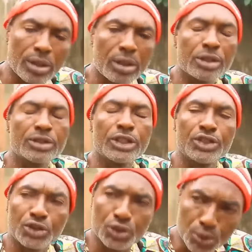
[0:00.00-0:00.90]
Is
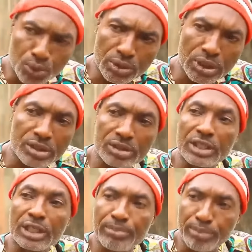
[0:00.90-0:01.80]
it true that
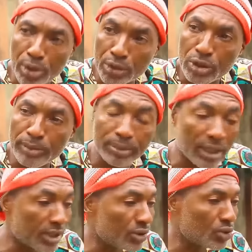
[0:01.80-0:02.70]
that boy you are
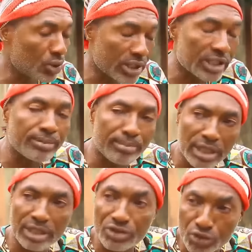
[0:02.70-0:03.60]
planning to get
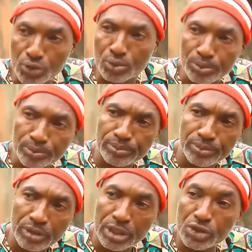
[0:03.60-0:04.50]
married to
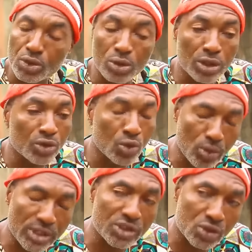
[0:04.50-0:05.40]
is only
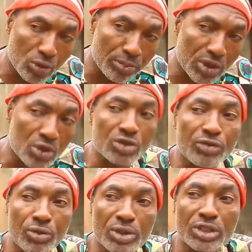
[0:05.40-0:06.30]
doing so because
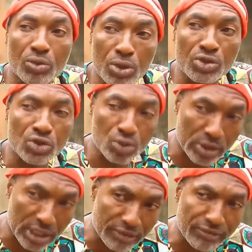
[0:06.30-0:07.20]
of what he wants to
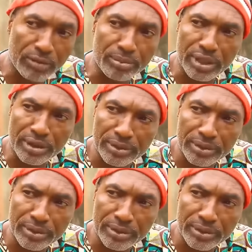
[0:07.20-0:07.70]
gain from me?